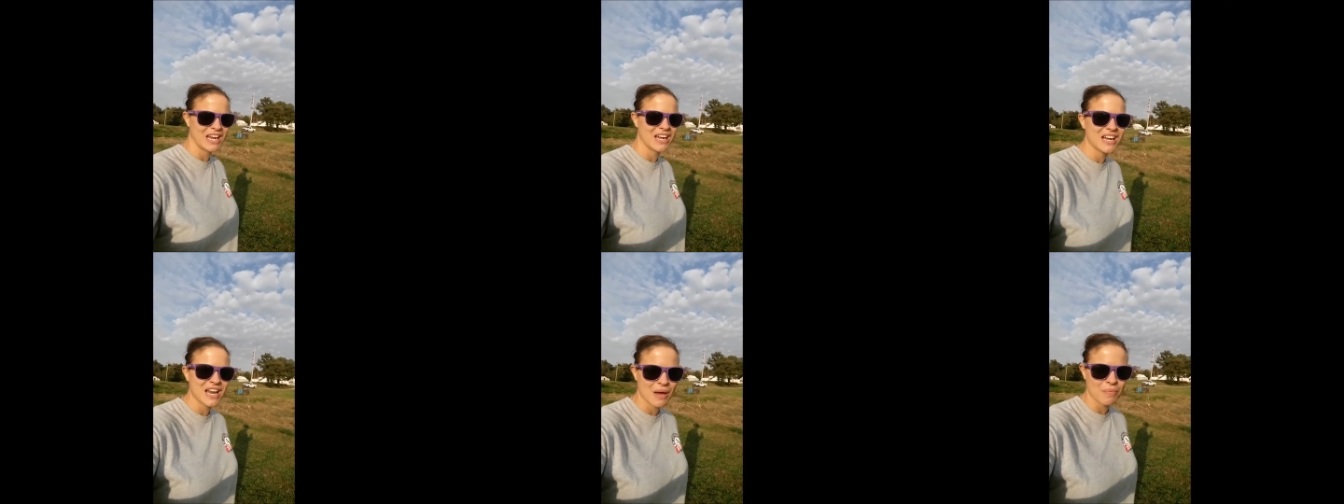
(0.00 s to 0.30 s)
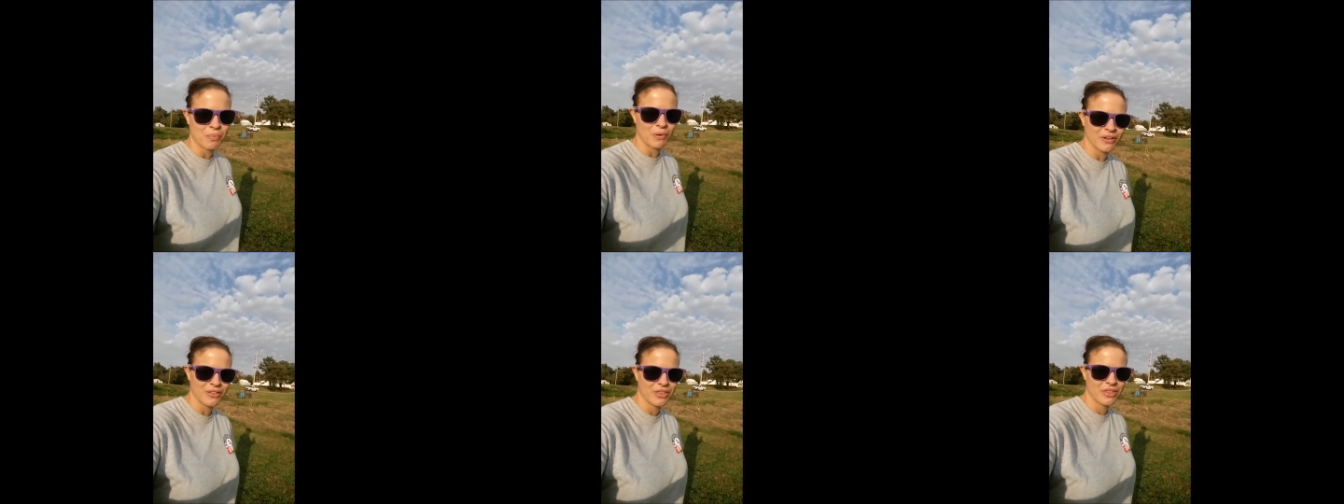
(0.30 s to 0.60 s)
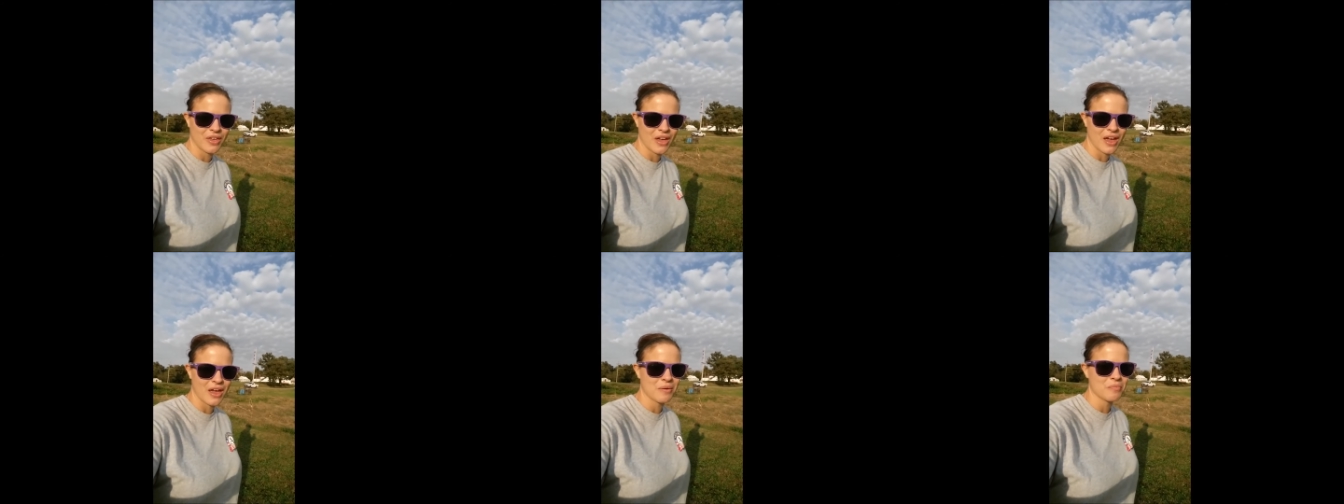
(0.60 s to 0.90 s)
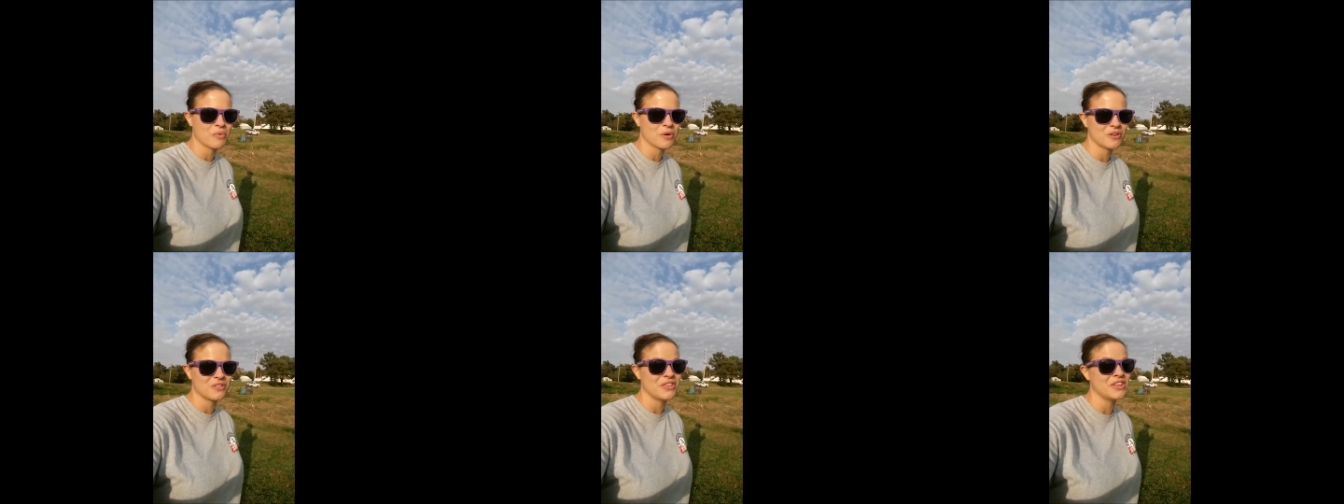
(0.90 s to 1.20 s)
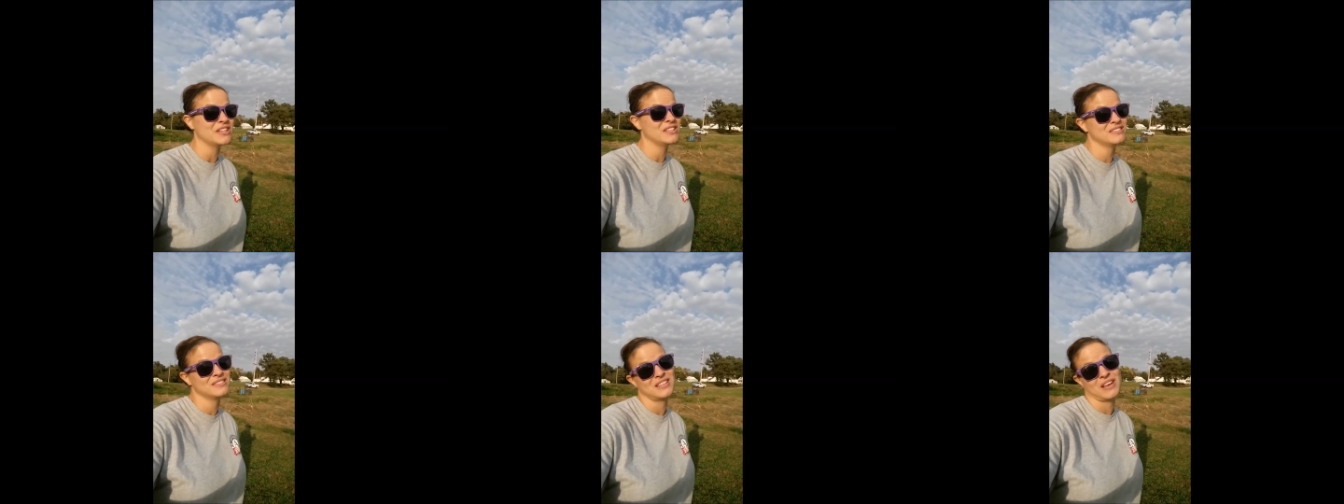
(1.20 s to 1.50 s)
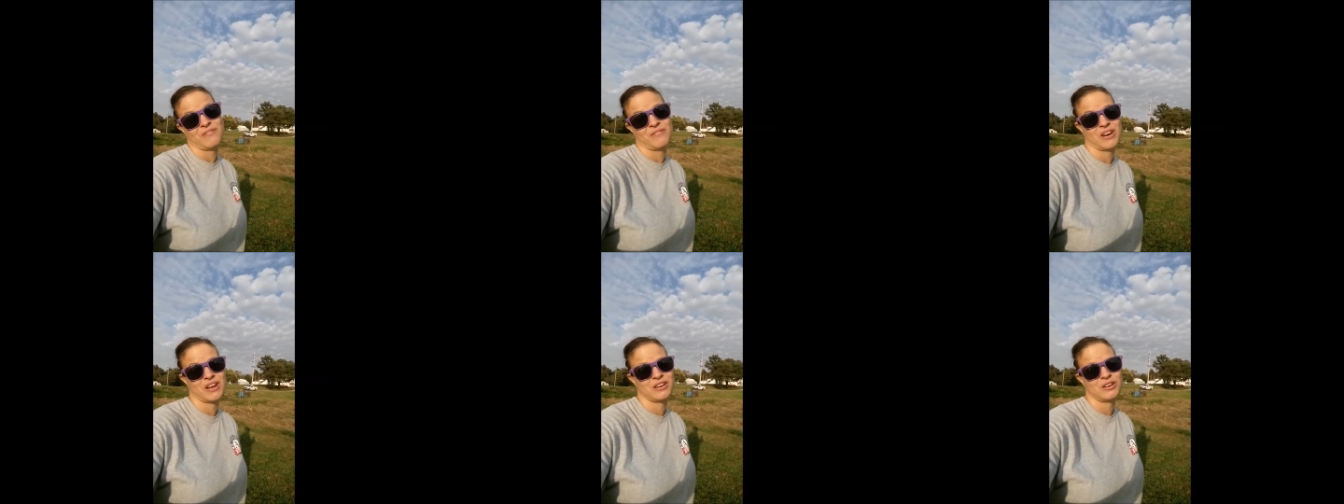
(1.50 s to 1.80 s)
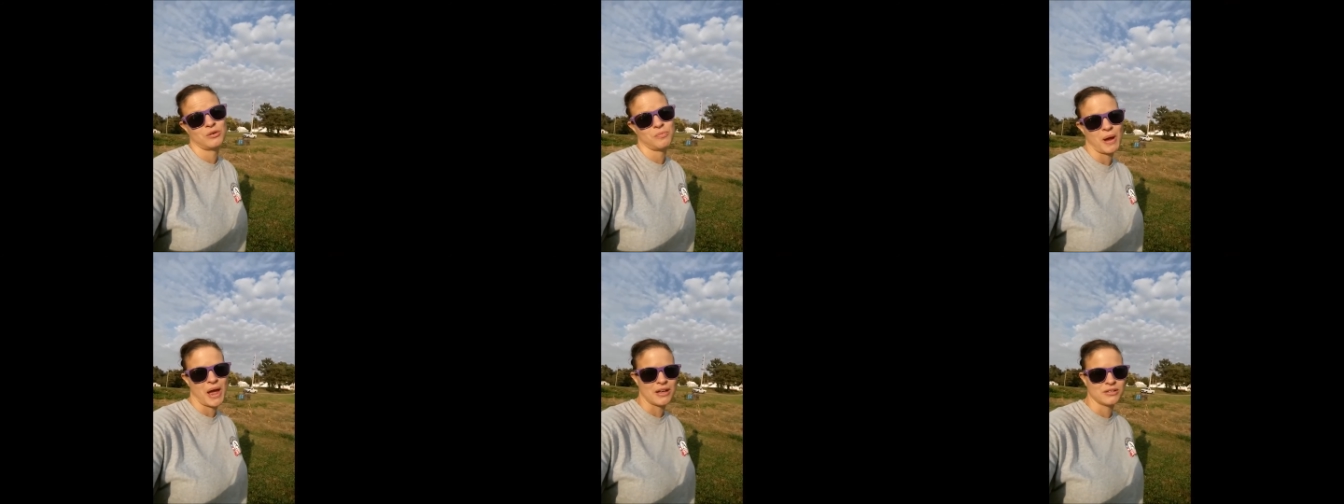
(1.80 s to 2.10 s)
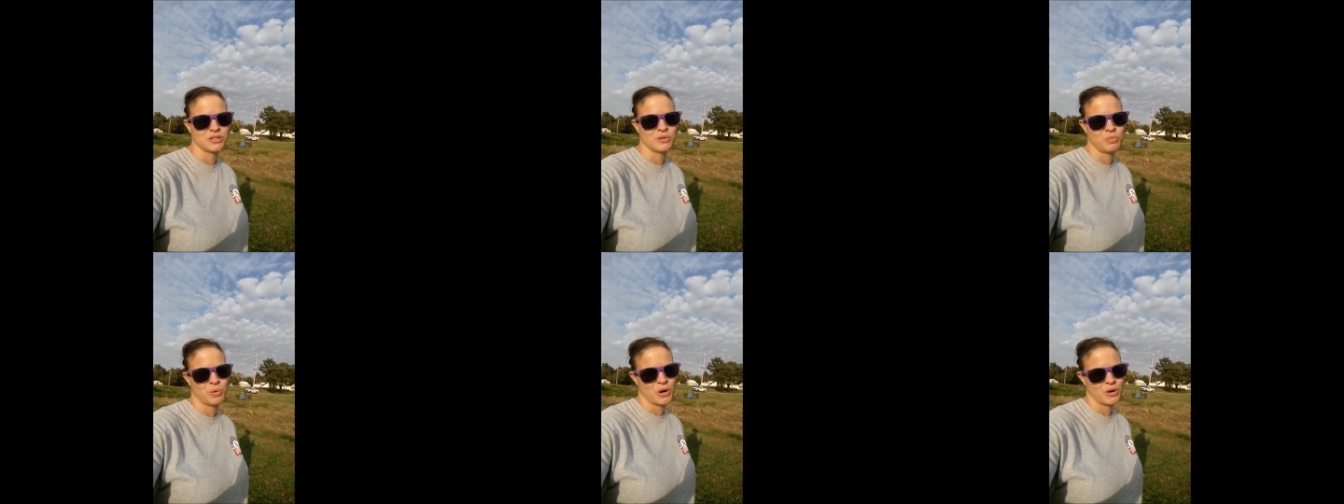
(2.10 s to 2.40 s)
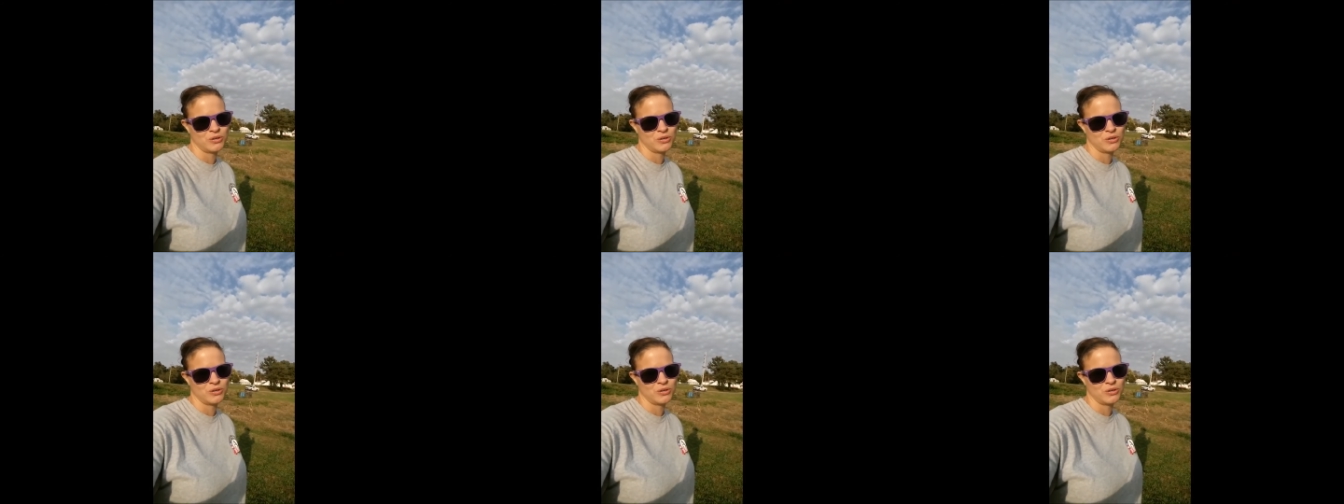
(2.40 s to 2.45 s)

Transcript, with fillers: We ended up with uh, more than 700 pounds of